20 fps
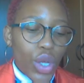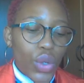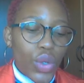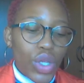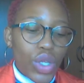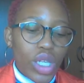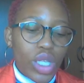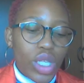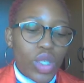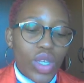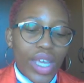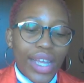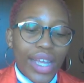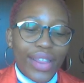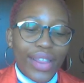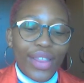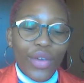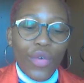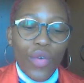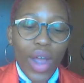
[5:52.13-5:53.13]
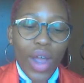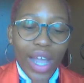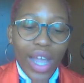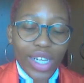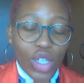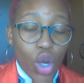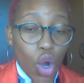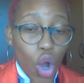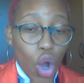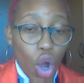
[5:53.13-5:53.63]
You need to get the
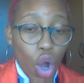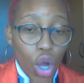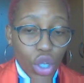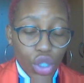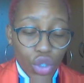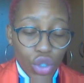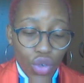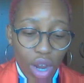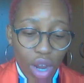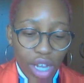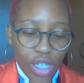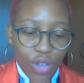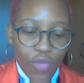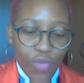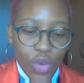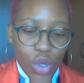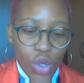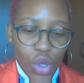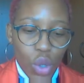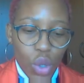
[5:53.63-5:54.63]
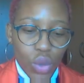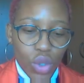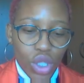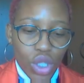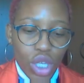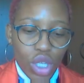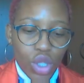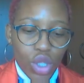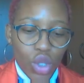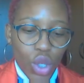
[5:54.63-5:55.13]
right contract for
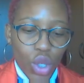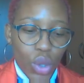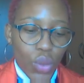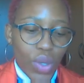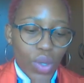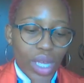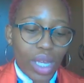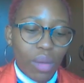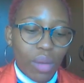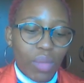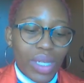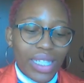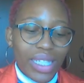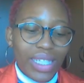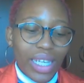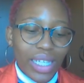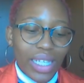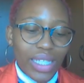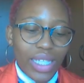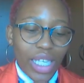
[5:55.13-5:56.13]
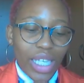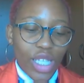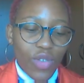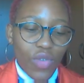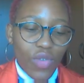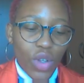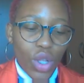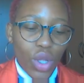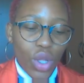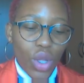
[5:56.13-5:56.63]
coaching so you can be
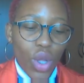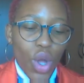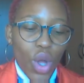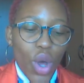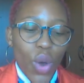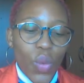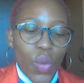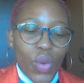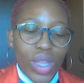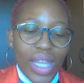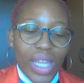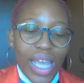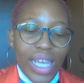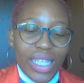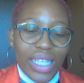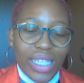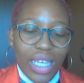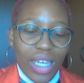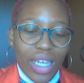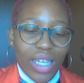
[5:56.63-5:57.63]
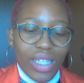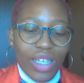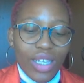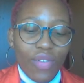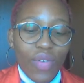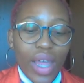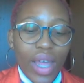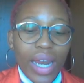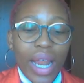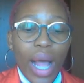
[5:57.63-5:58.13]
successful with the
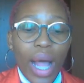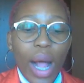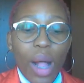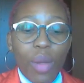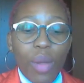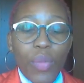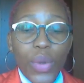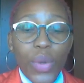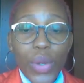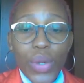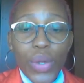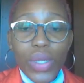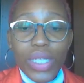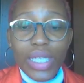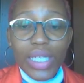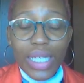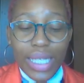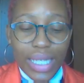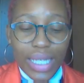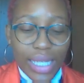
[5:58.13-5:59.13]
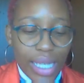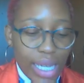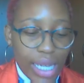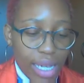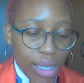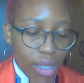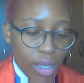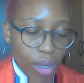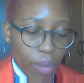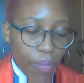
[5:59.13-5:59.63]
executive and help her
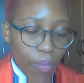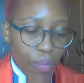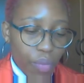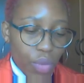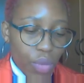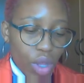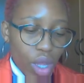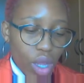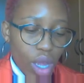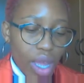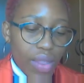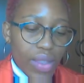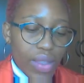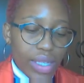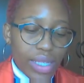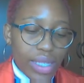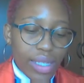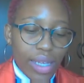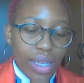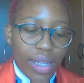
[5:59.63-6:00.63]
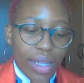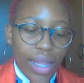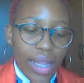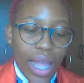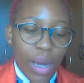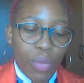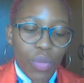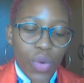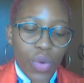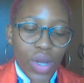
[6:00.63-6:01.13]
succeed. The skill
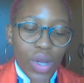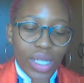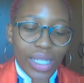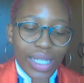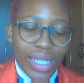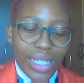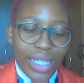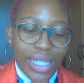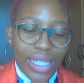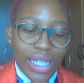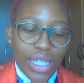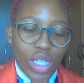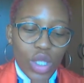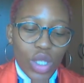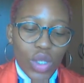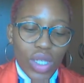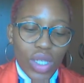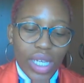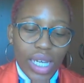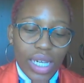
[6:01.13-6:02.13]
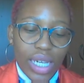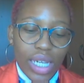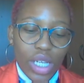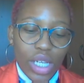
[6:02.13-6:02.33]
and presence needed to get